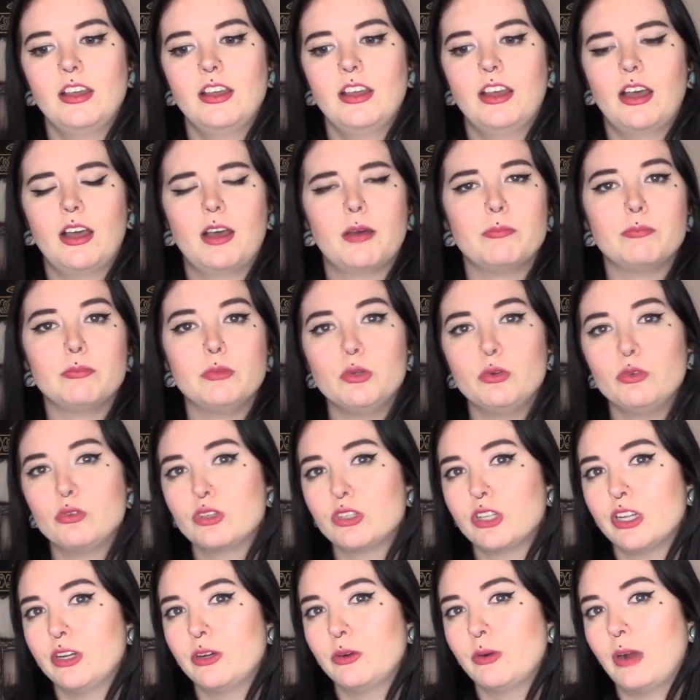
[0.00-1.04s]
um, Moon
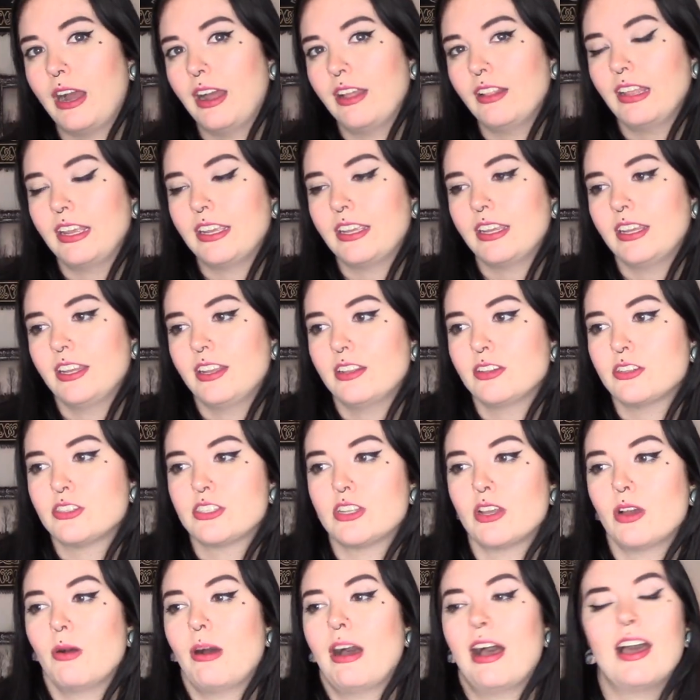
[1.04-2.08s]
Glow highlight kit,
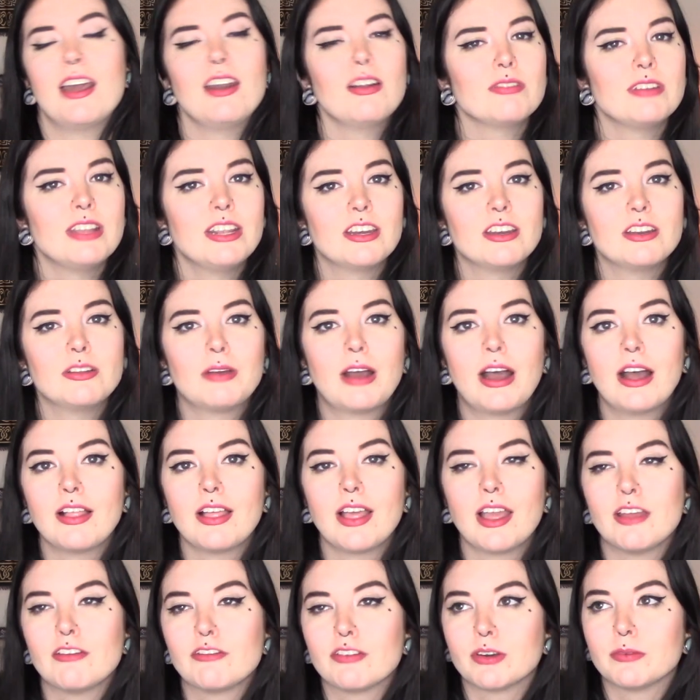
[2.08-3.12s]
so I don't need a new
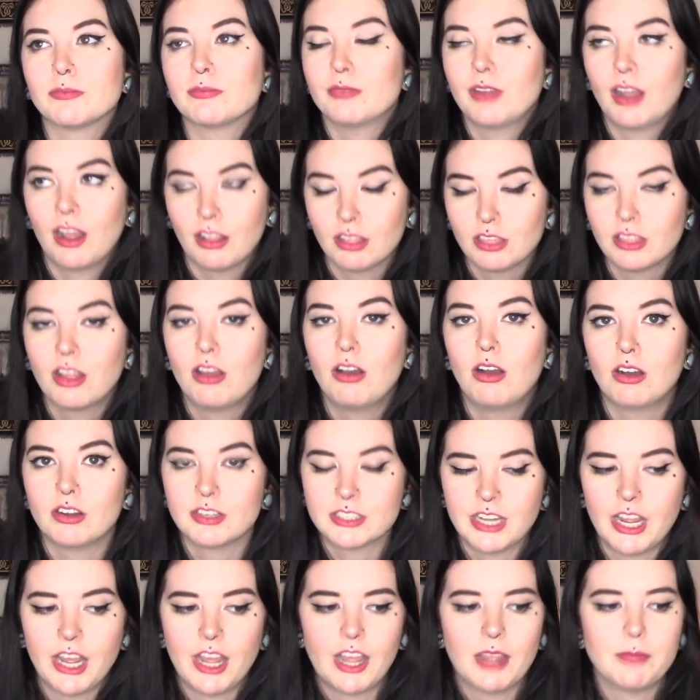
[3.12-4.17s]
highlight for a long
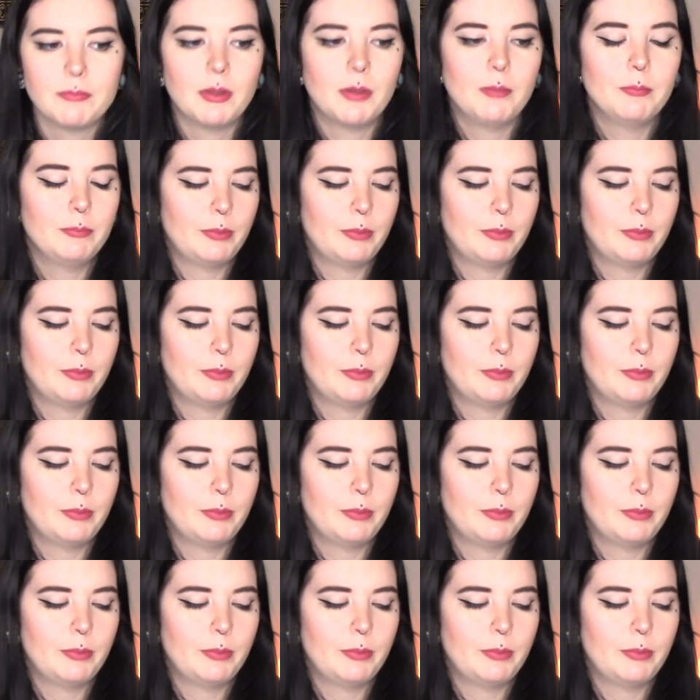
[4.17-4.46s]
time,